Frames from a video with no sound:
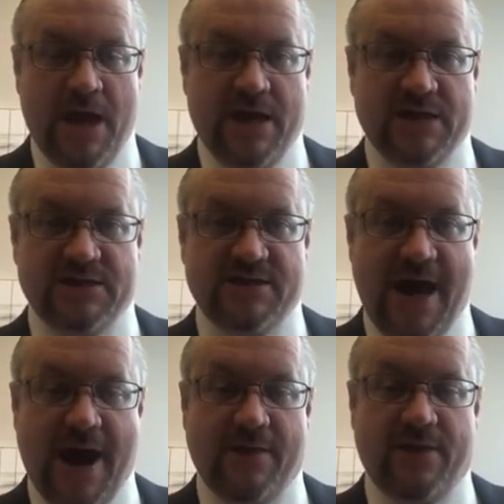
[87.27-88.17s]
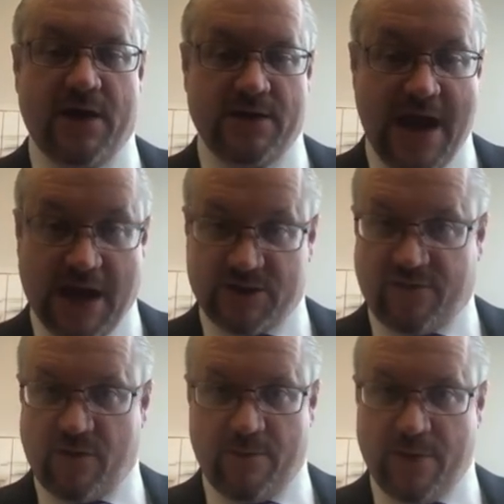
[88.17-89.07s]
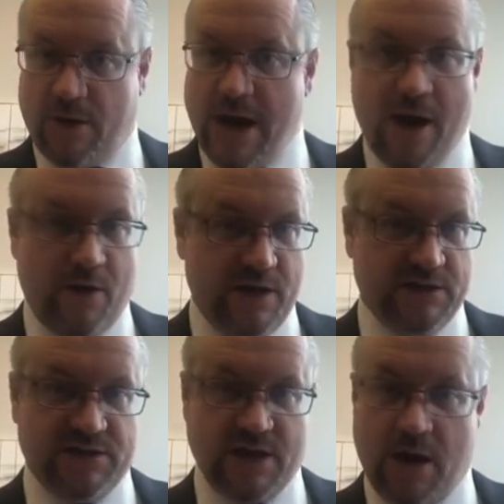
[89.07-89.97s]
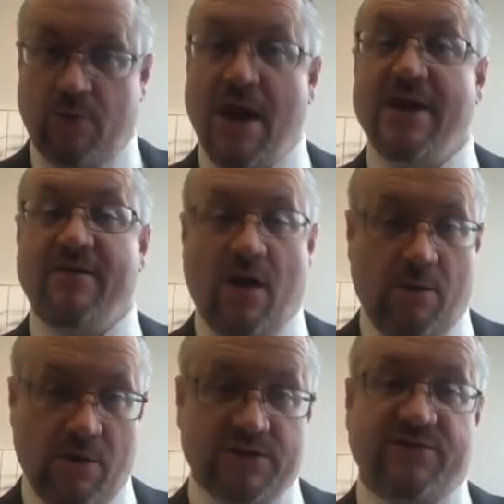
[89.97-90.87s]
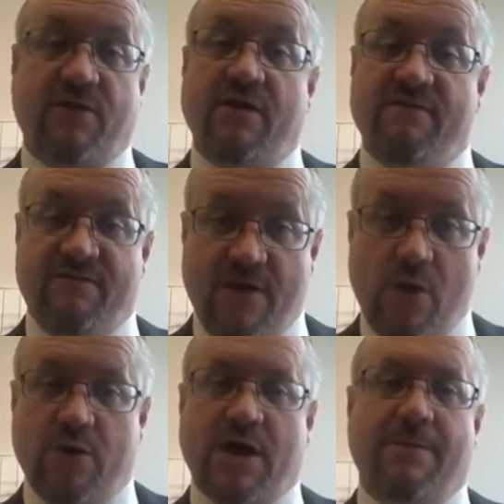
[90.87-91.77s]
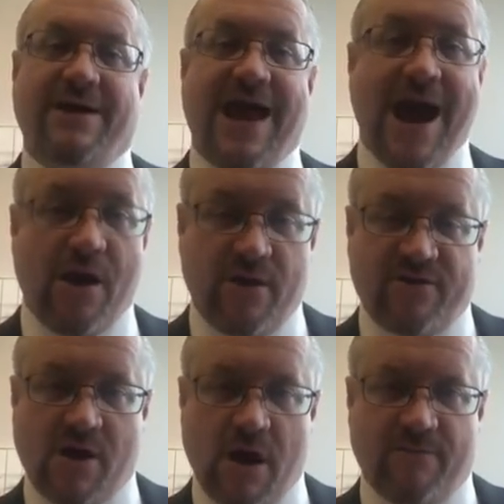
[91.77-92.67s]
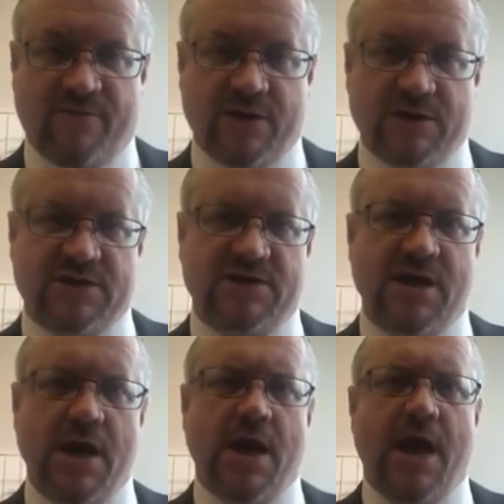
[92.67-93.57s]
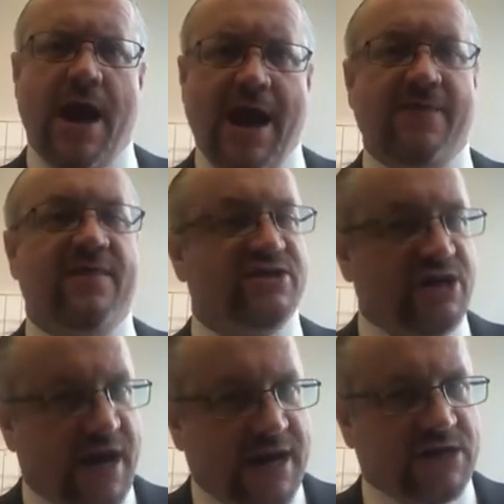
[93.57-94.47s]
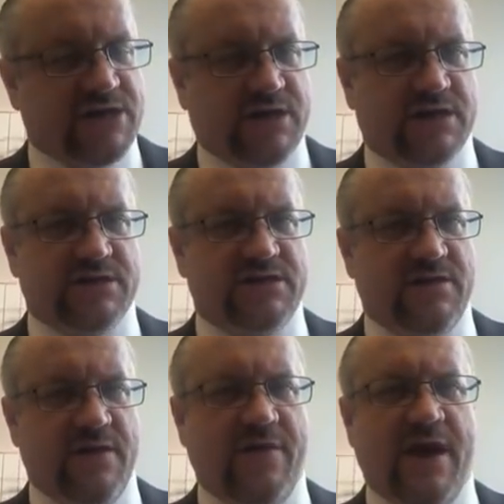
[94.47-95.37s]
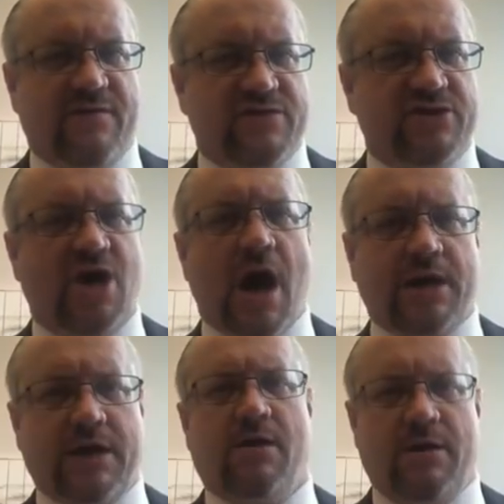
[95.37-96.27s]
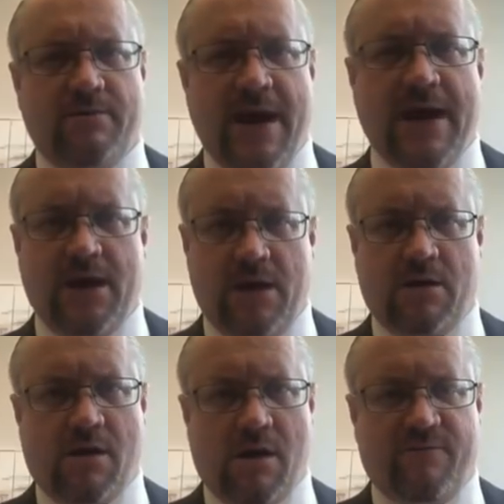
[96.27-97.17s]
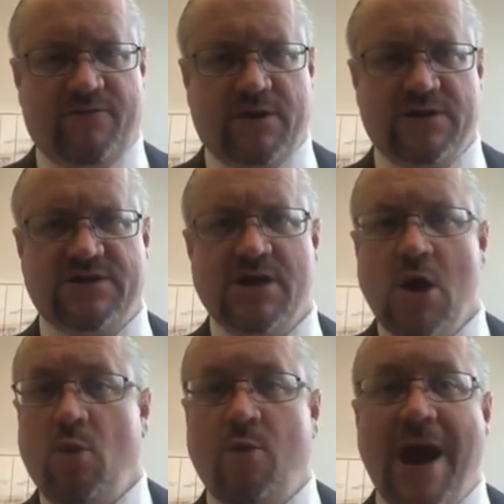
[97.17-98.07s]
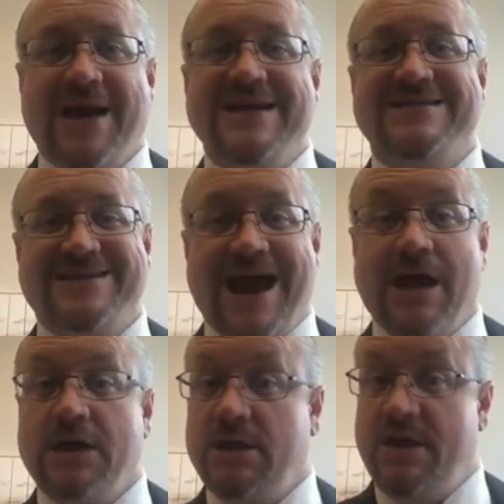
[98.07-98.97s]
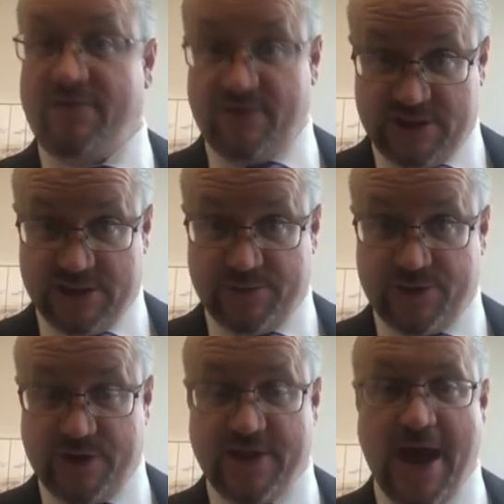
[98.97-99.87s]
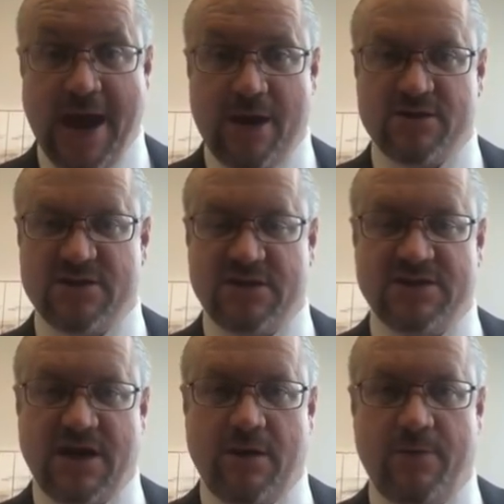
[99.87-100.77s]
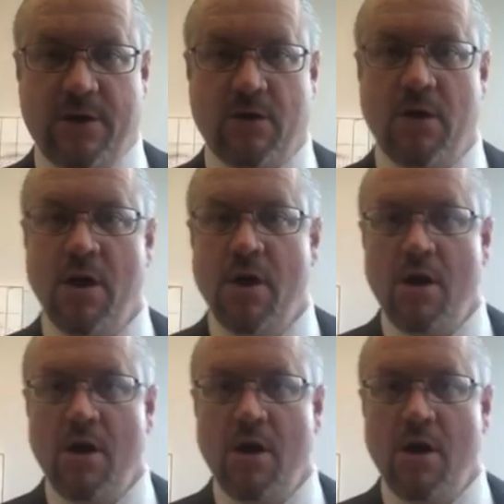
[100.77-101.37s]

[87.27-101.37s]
is that the tax reform bill now is uh, ready almost for a vote coming out of conference, and the changes that they have shockingly made in conference reconciling the differences between the House and the Senate bill